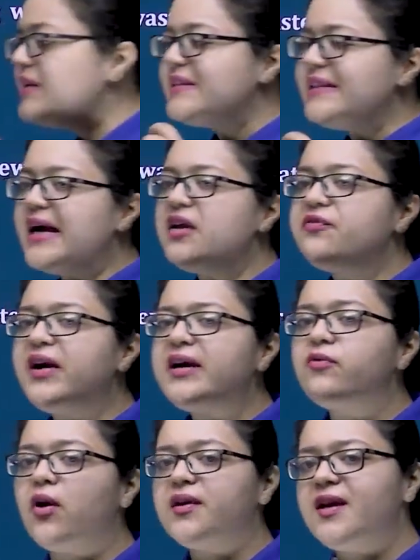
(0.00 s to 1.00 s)
this clarified
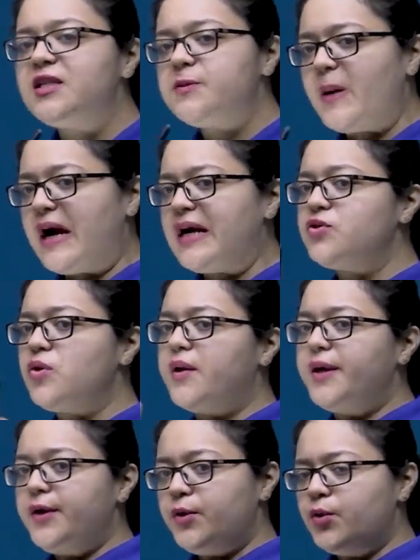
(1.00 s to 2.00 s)
water is passed
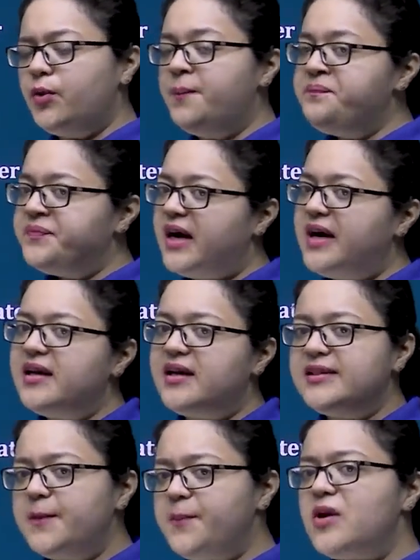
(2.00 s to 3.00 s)
on into
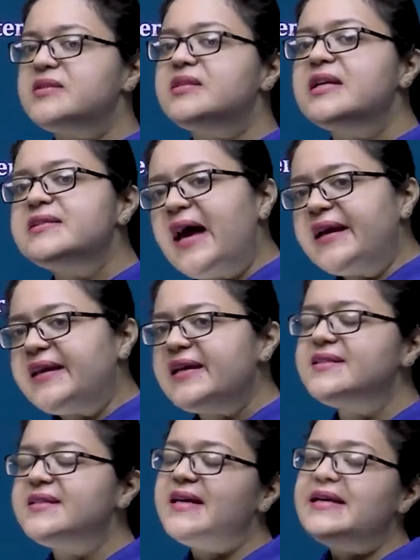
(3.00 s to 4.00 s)
another process that
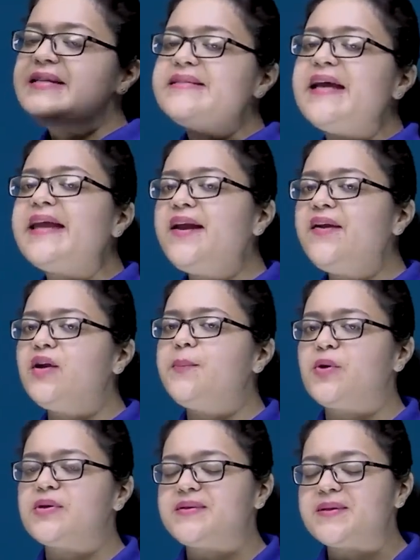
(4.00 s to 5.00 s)
is secondary
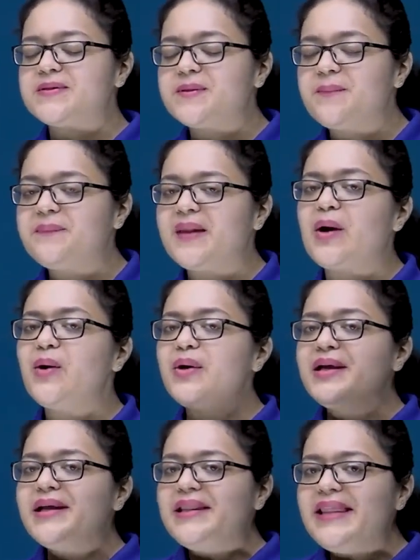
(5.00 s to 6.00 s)
process. Now
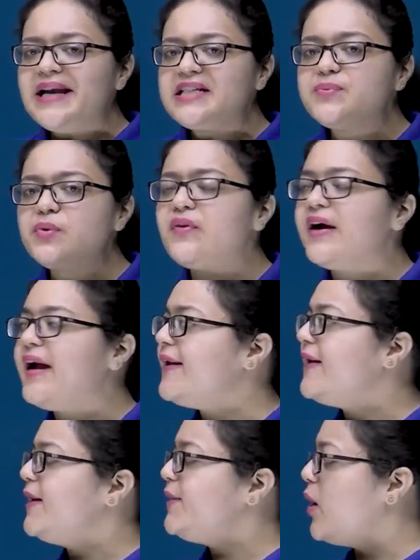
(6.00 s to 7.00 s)
let's move ahead
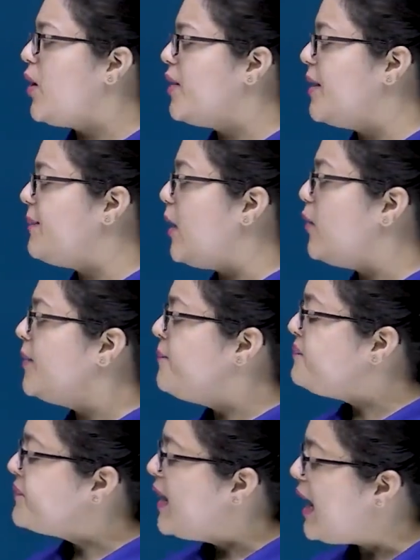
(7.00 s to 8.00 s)
and talk about
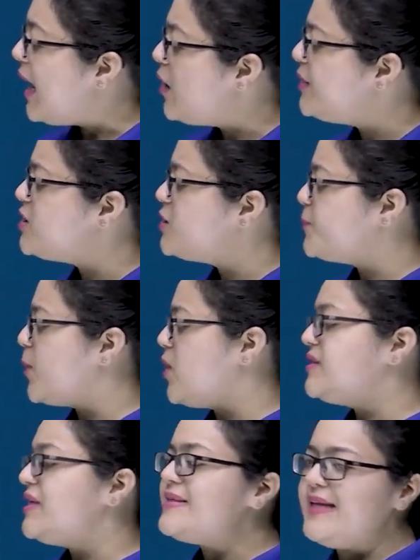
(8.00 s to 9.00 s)
how this
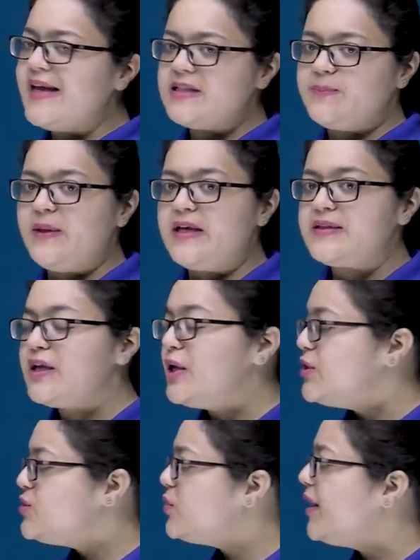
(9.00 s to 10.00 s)
process takes place.
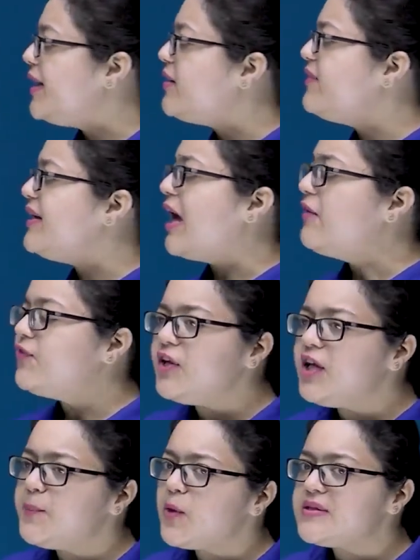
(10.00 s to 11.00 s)
So here we have
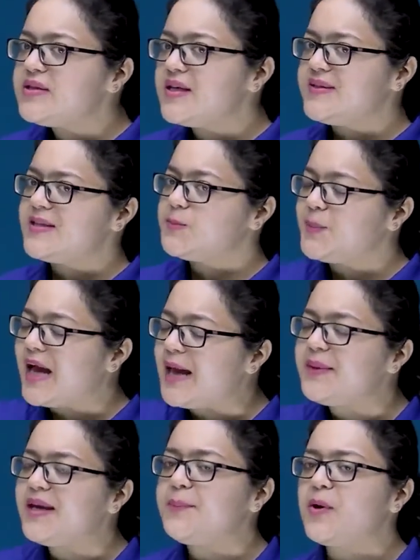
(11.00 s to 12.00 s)
three processes,
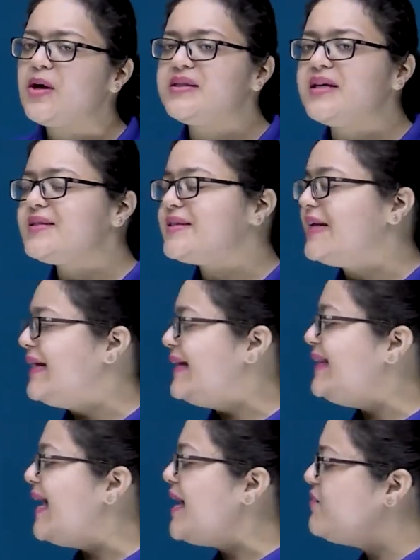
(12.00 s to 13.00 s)
primary process,
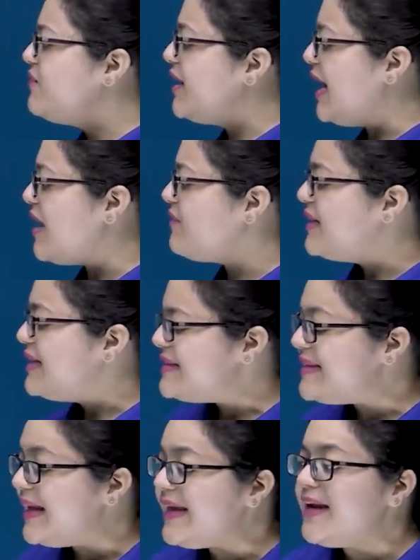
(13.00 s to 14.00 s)
then we have
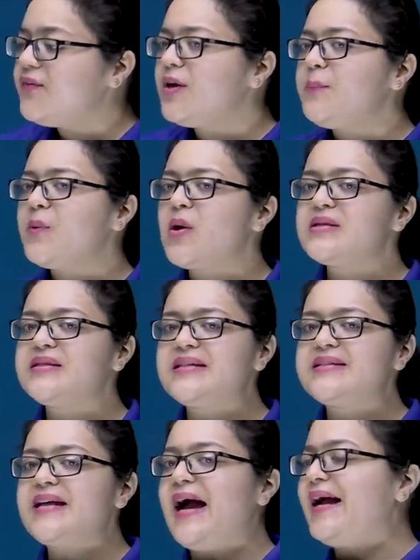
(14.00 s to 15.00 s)
secondary
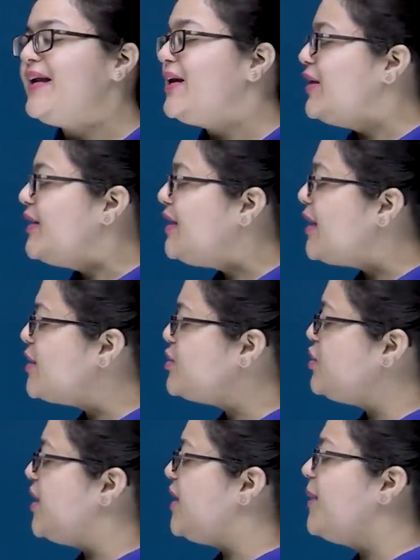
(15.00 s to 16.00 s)
process and
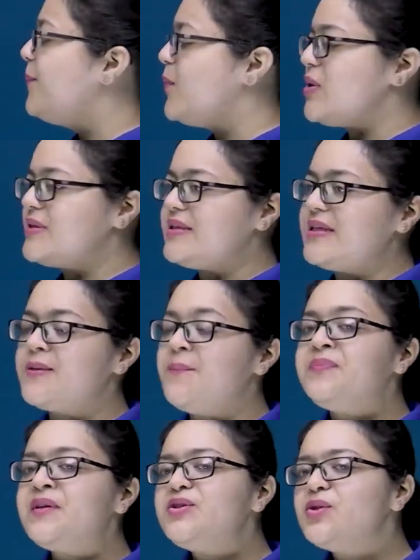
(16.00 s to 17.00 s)
tertiary process.
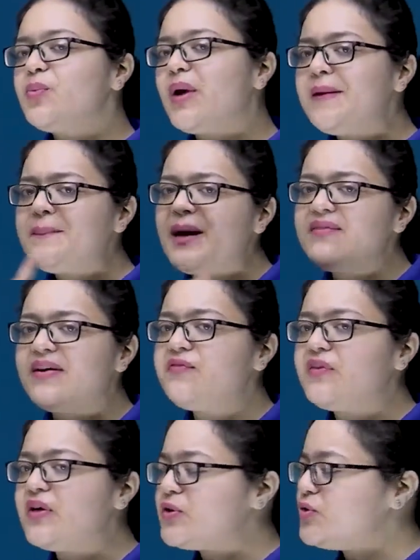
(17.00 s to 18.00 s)
So one by one,
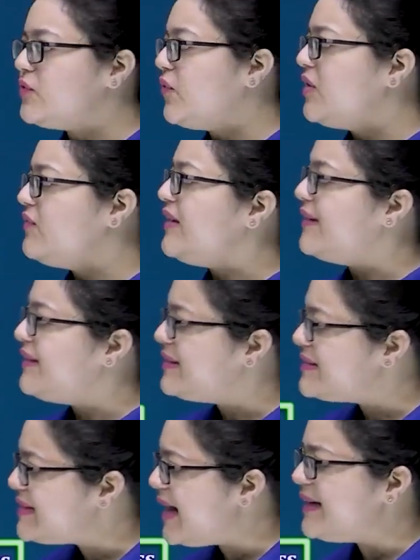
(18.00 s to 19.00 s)
first of all we'll
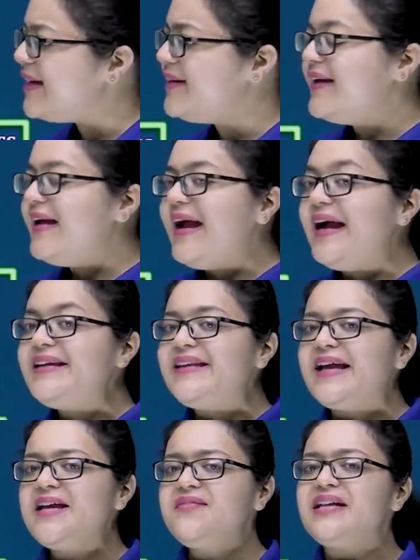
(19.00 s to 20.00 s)
understand it and
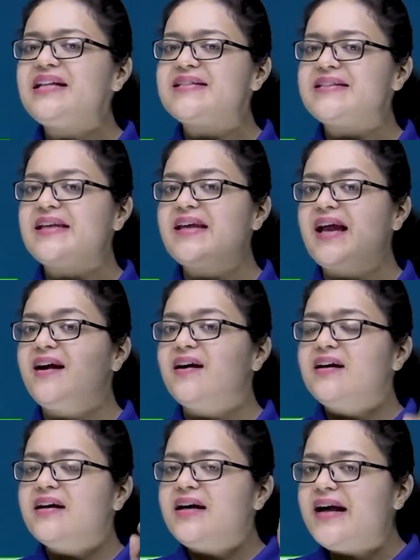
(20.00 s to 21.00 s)
then we'll see
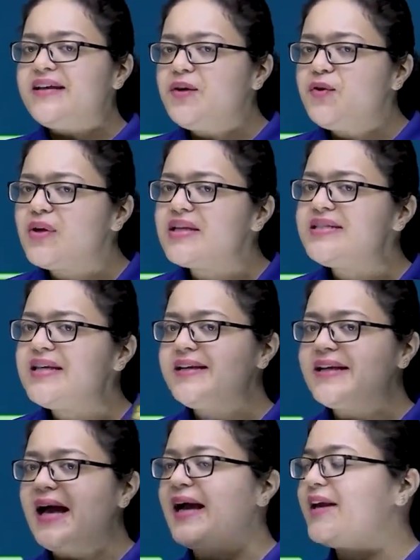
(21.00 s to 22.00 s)
an interesting
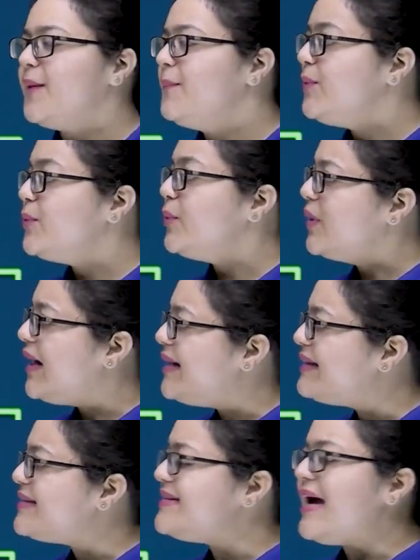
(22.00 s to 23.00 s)
diagram to
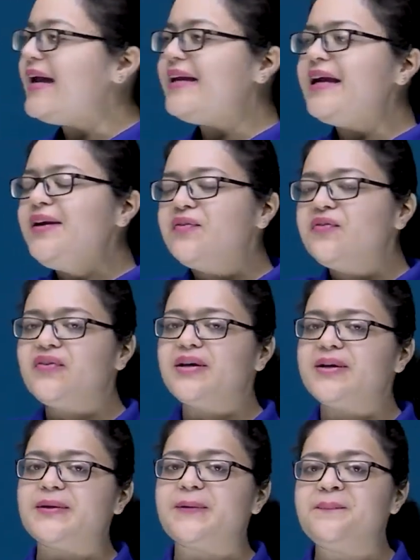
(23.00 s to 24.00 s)
understand it
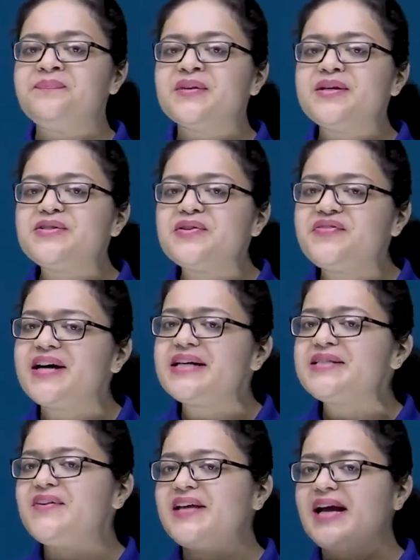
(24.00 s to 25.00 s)
further. So
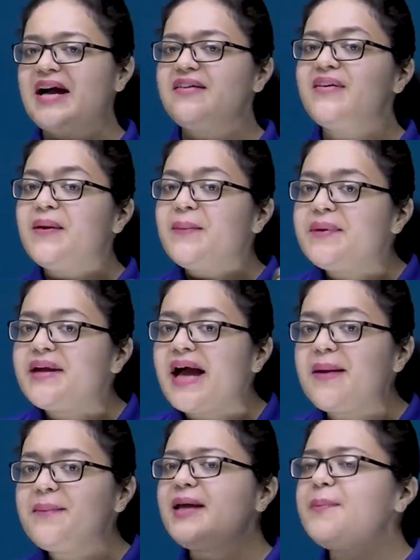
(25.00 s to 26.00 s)
first we have
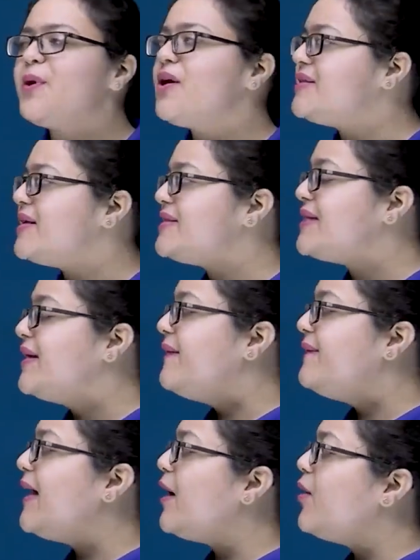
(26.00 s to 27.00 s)
primary process.
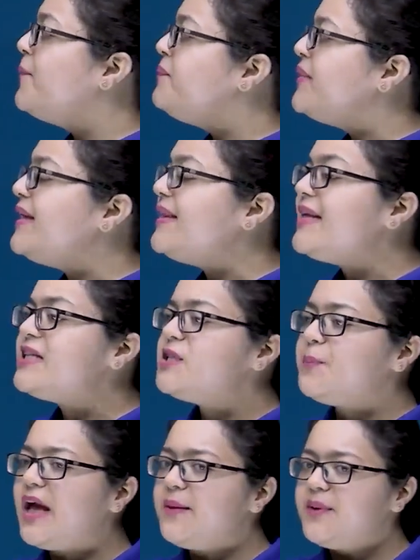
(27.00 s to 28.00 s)
Now in this
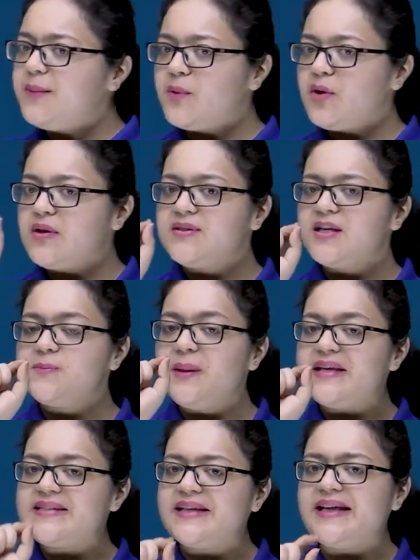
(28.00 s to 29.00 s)
primary process
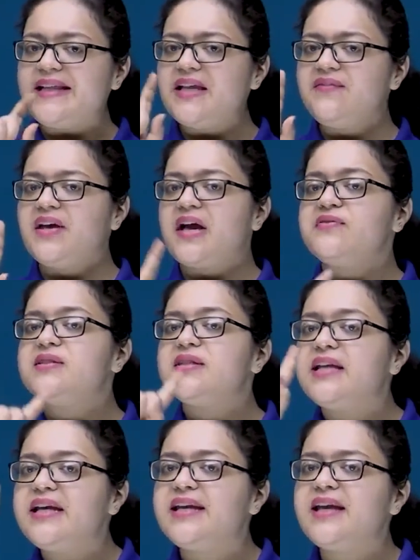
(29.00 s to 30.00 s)
basically we have
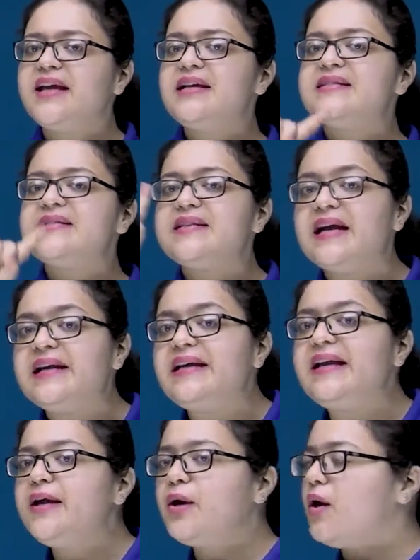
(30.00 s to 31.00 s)
screening and
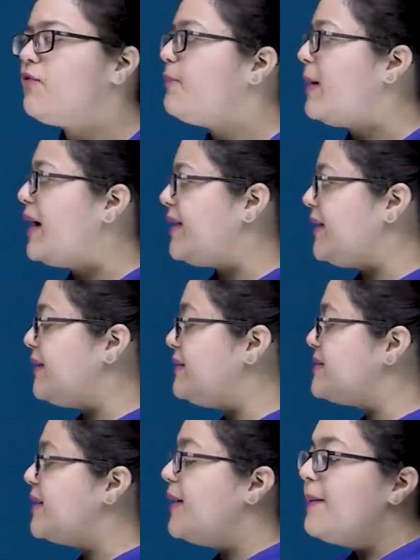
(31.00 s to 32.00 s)
settling of
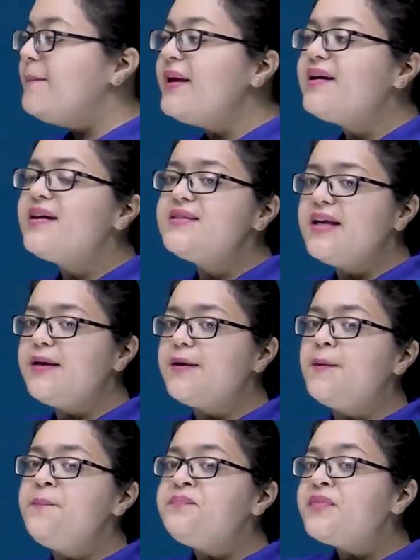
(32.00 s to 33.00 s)
particles because here
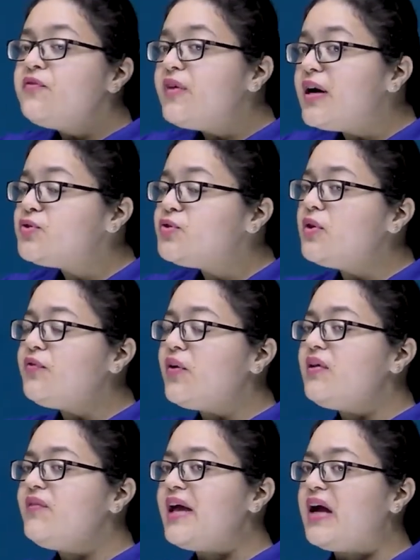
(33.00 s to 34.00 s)
first of
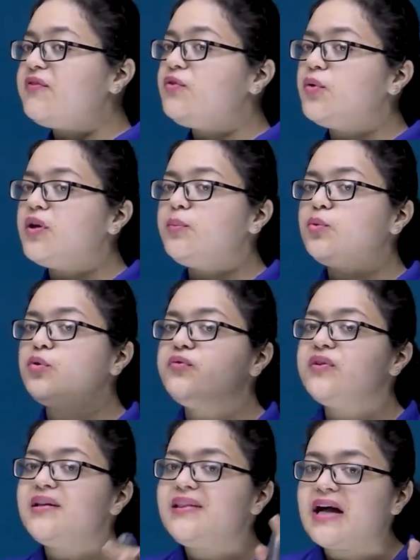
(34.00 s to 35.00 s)
all we have to remove
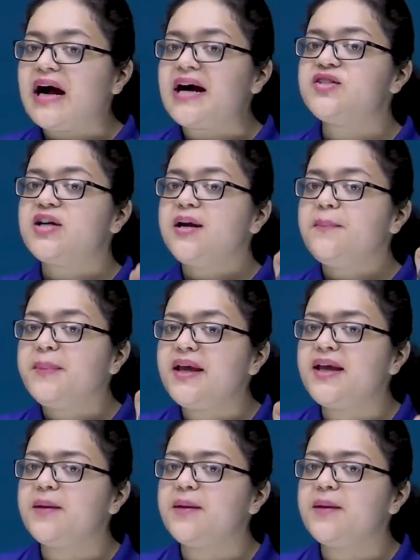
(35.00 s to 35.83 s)
the large and big